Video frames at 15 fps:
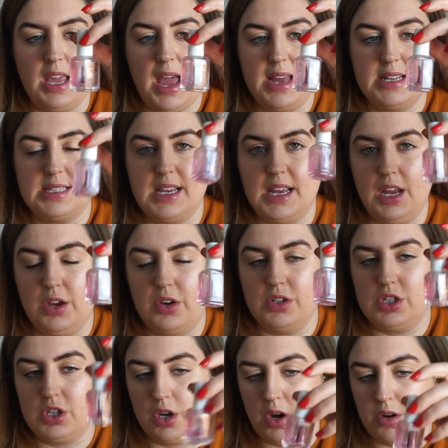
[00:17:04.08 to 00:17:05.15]
Essie Good
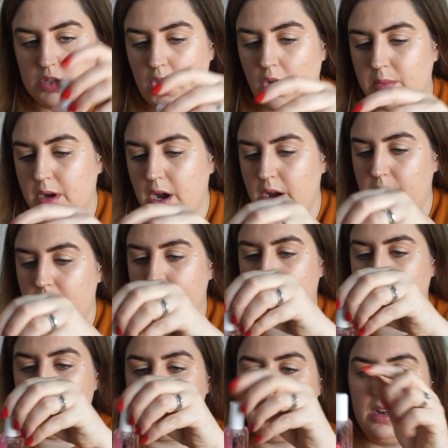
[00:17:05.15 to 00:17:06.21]
to Go top coat,
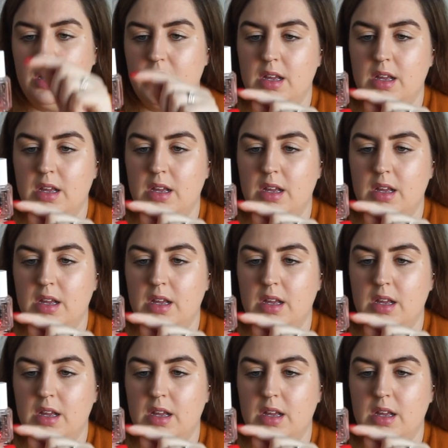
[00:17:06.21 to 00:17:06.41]
again,